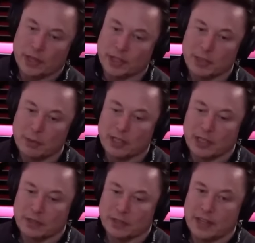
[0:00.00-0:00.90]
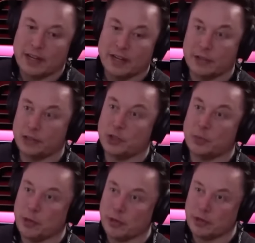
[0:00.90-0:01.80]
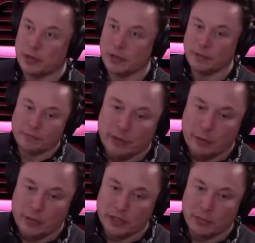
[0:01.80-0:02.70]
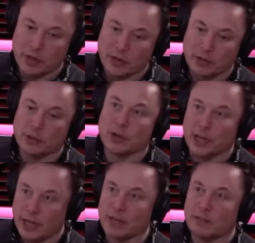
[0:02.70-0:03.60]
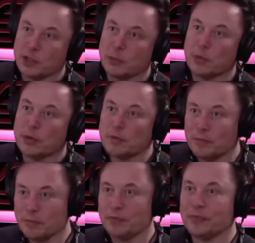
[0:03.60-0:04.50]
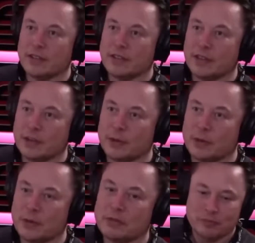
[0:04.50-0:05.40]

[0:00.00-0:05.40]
mean the tip of the ellipse is out near Jupiter. So if you miss Mars, you're going to end up at Jupiter. So